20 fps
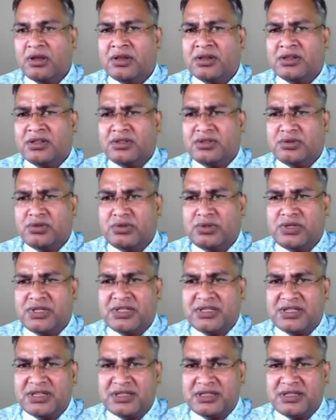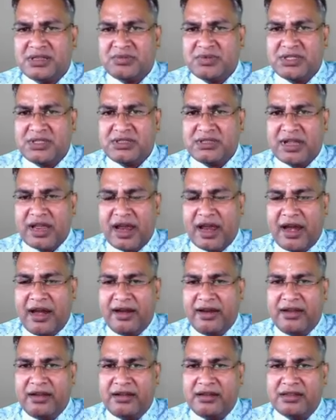So insertion means
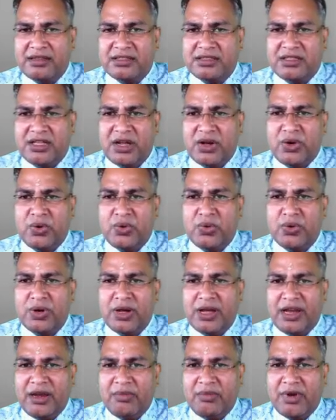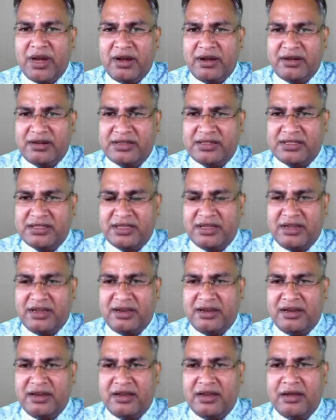adding the new elements
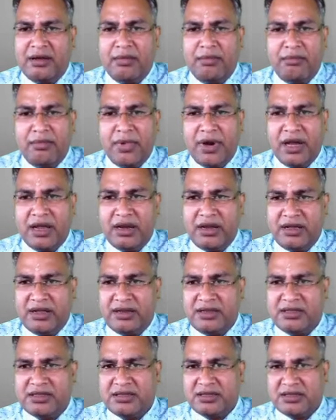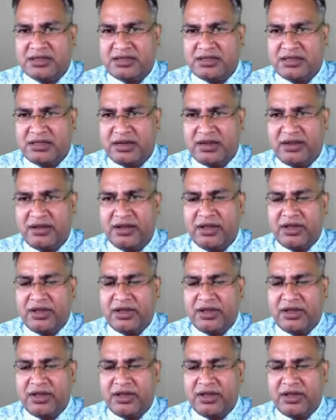in a binary search tree.